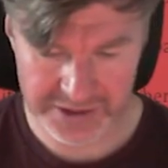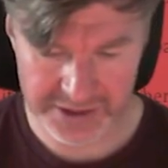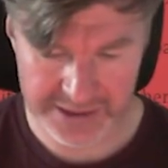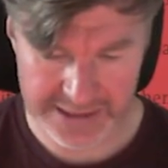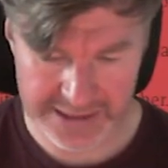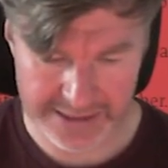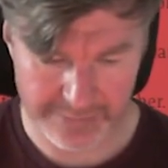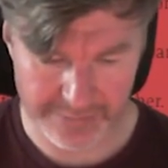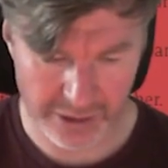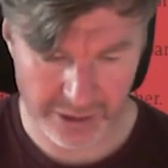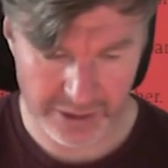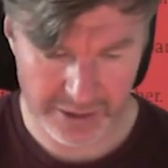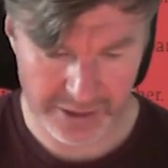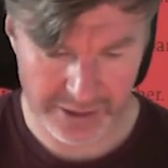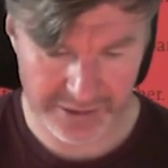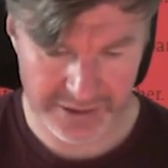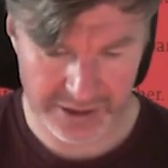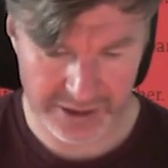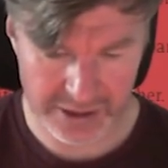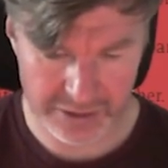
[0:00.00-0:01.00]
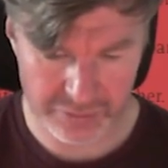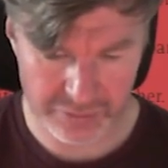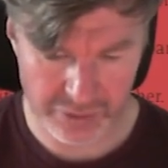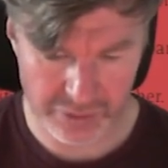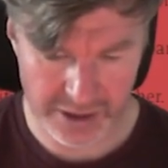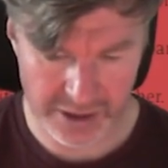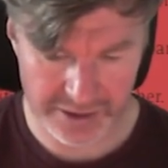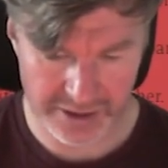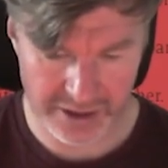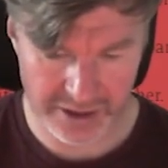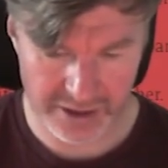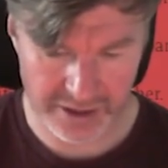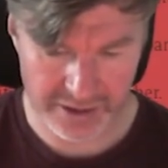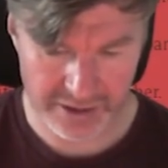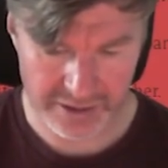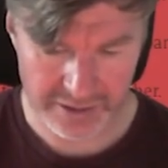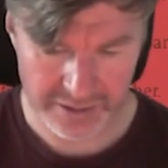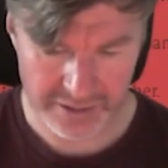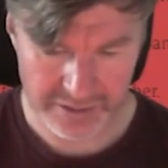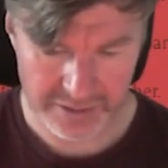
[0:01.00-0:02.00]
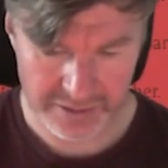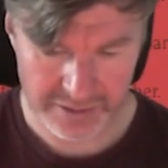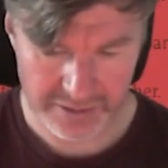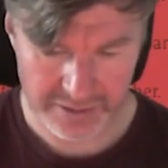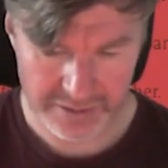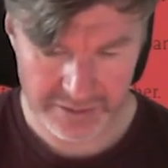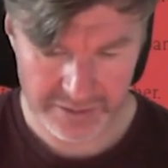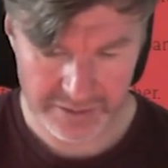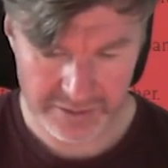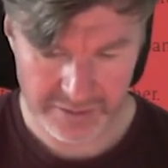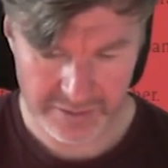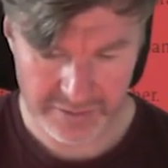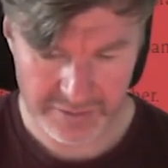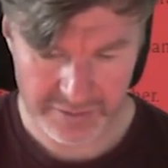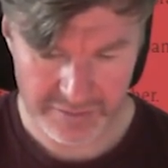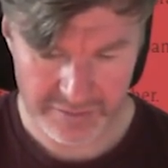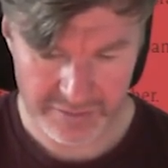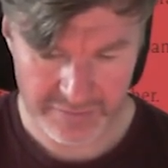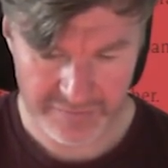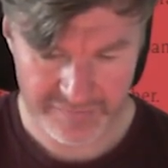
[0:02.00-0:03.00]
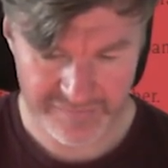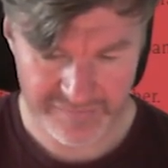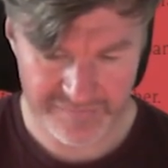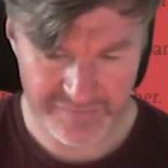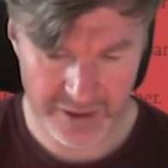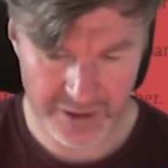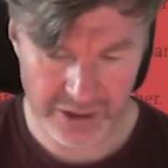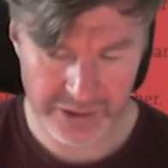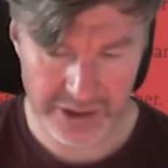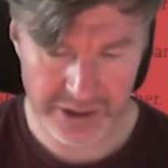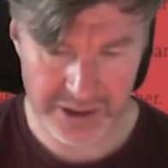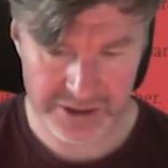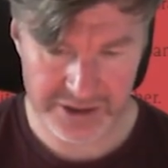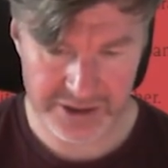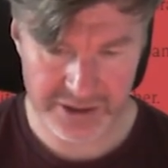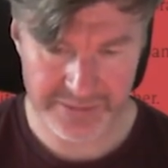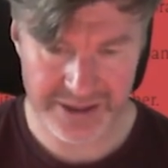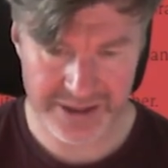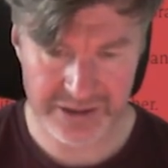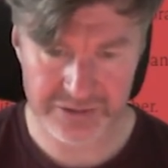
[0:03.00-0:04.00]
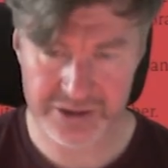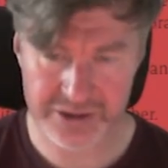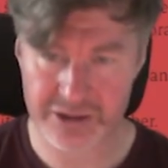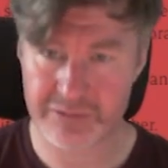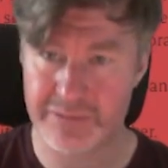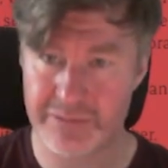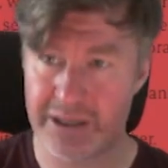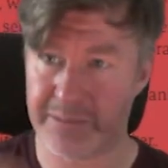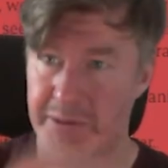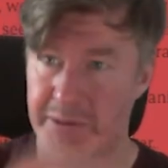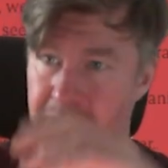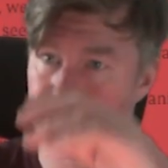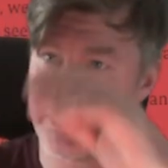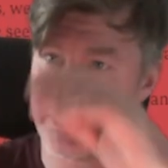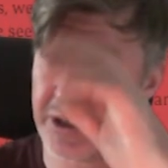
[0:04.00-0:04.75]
the camera. I think I'd rather follow her somehow. So maybe we